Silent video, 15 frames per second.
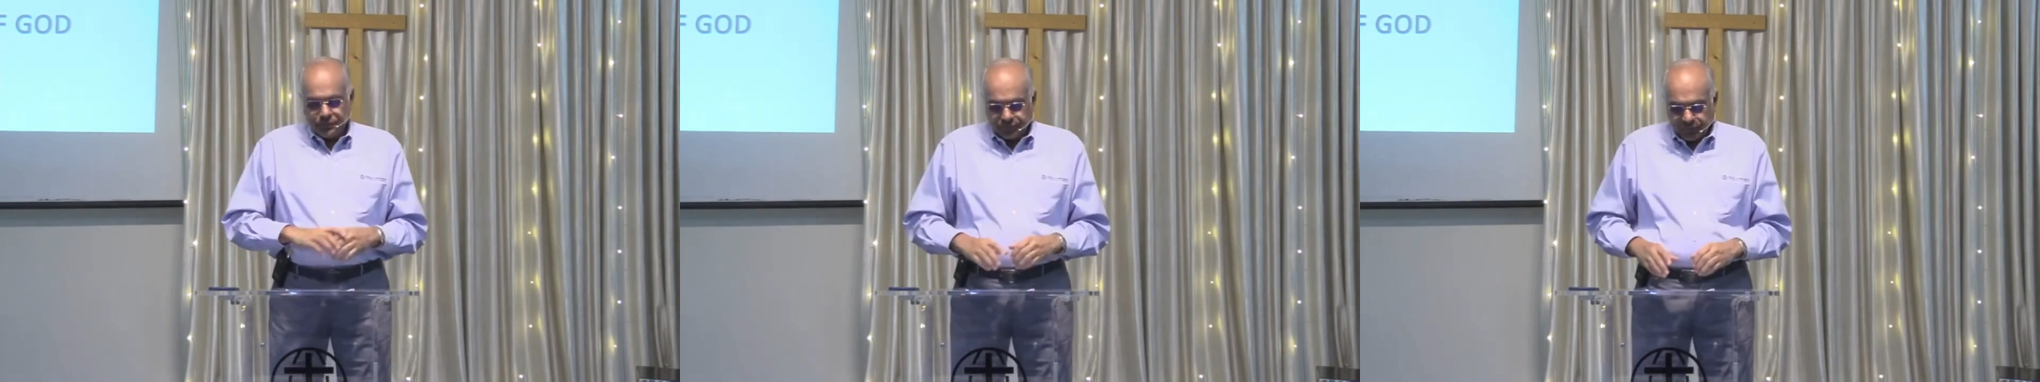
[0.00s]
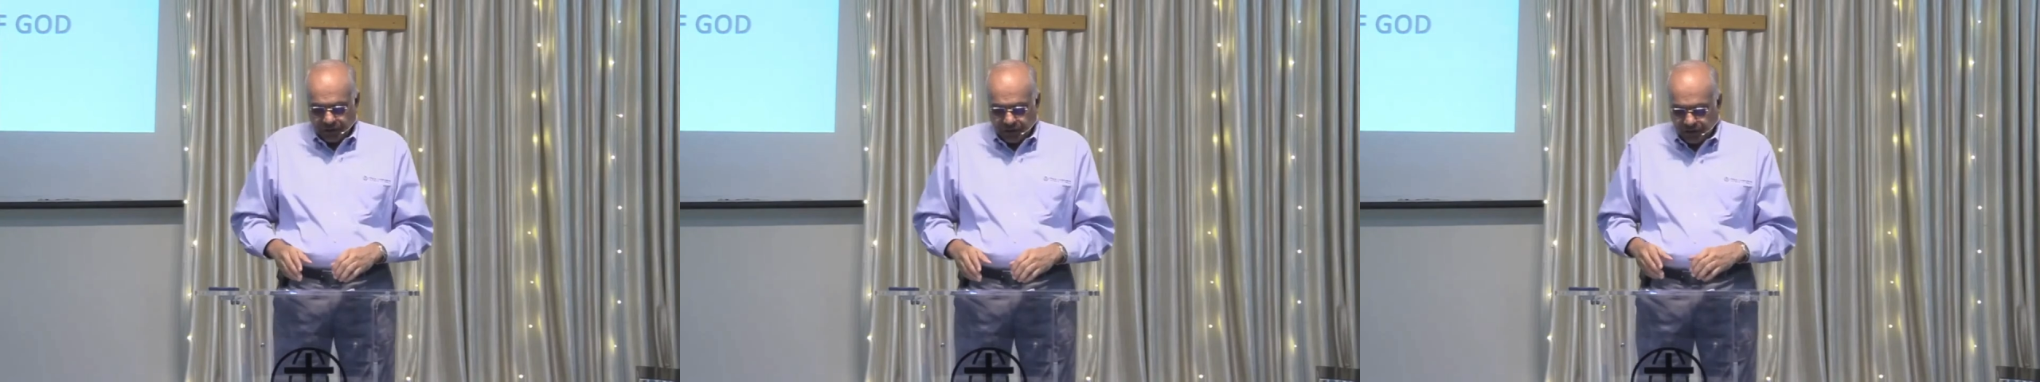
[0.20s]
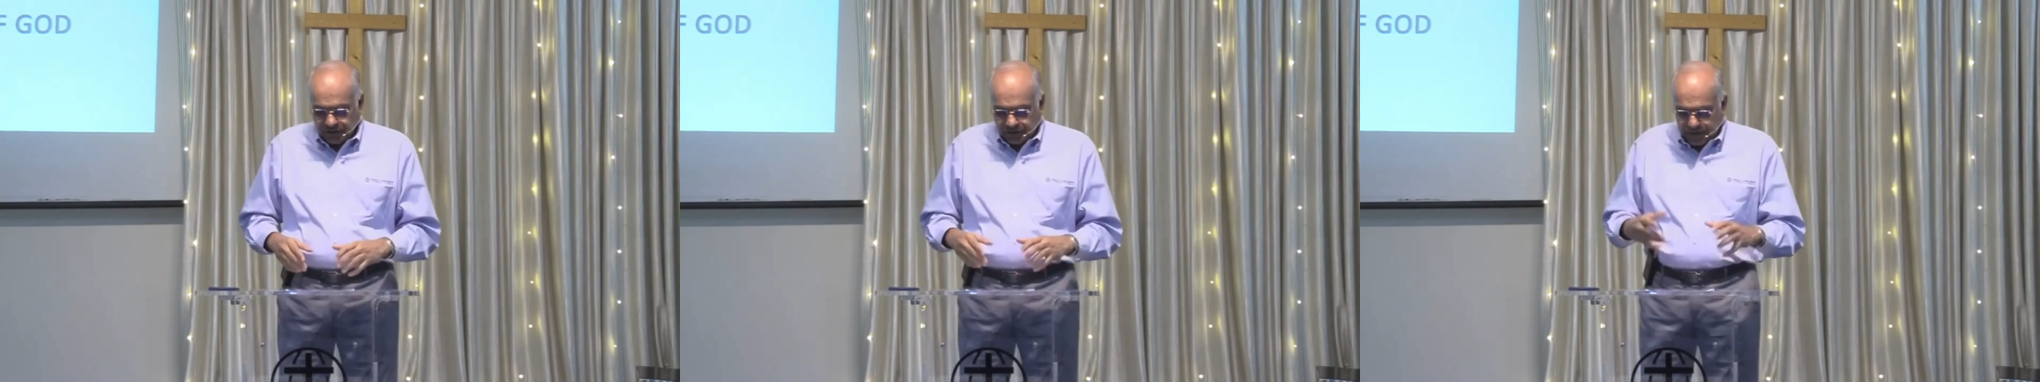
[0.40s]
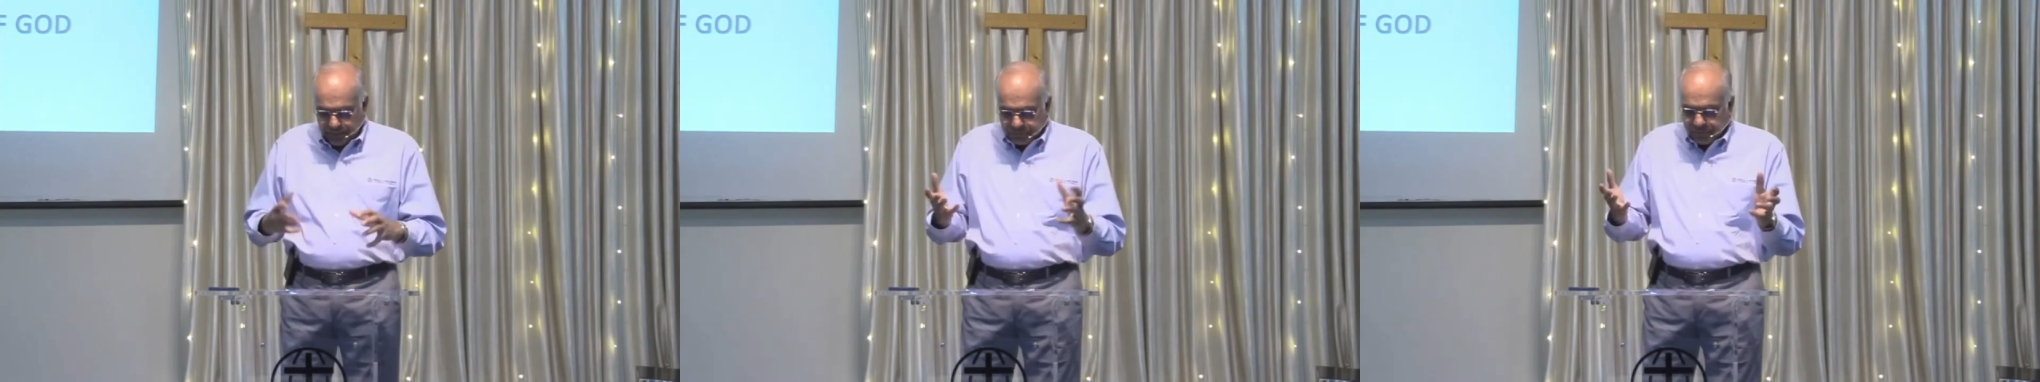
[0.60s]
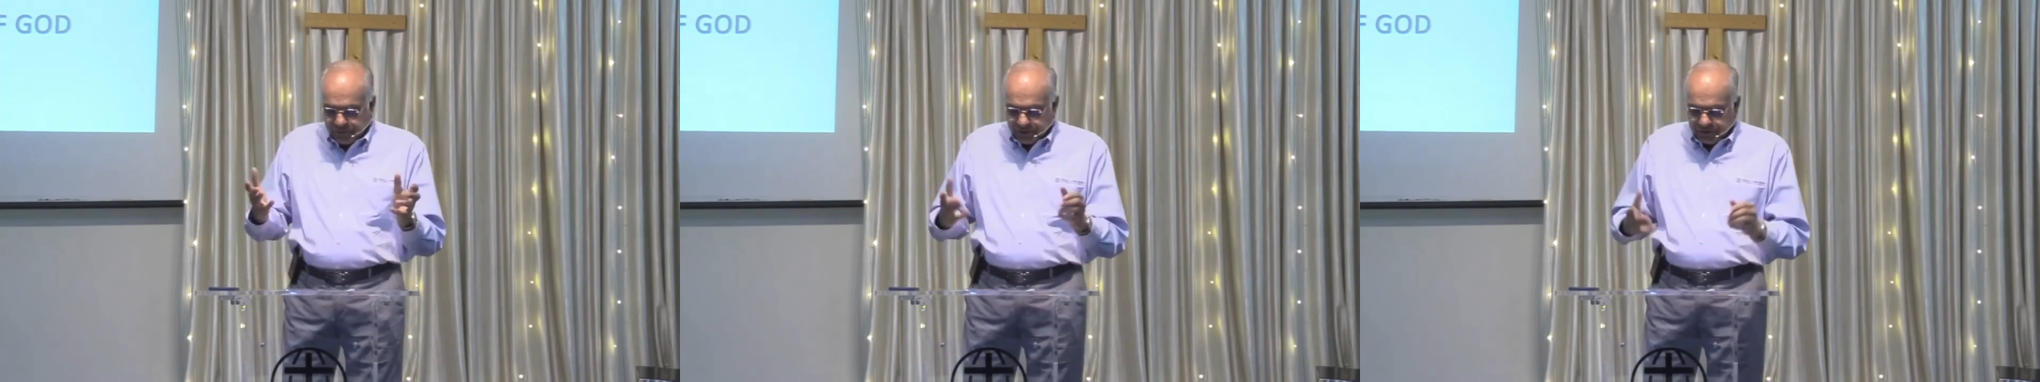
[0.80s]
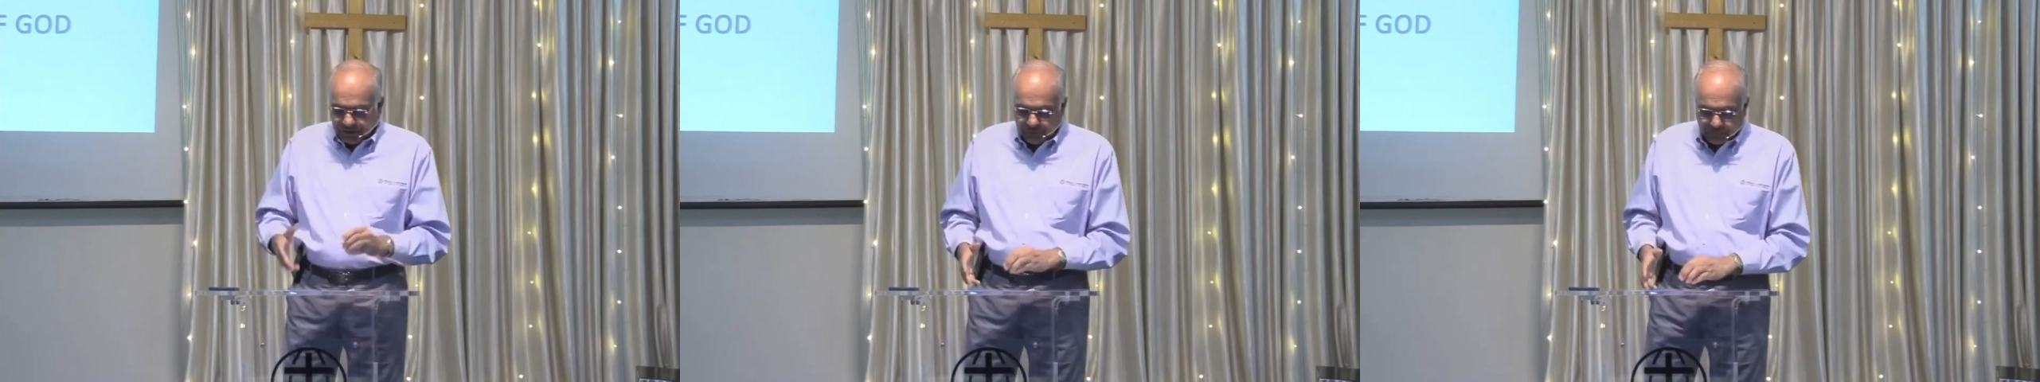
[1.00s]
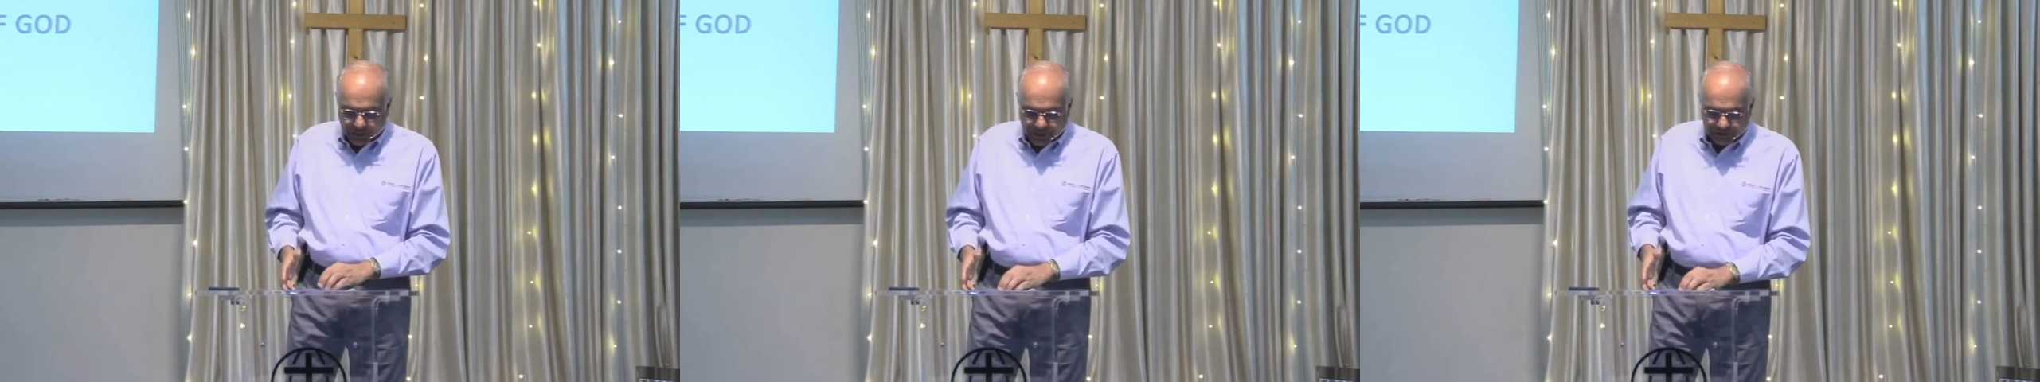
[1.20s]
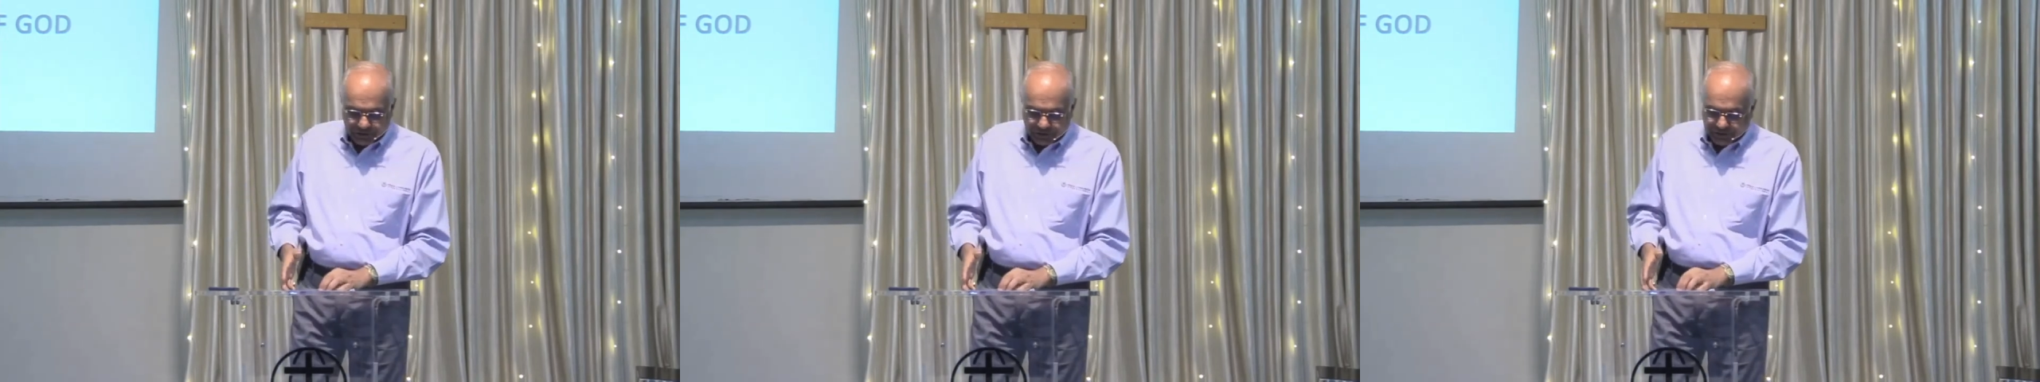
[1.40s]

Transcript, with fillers: Uh, empirical basically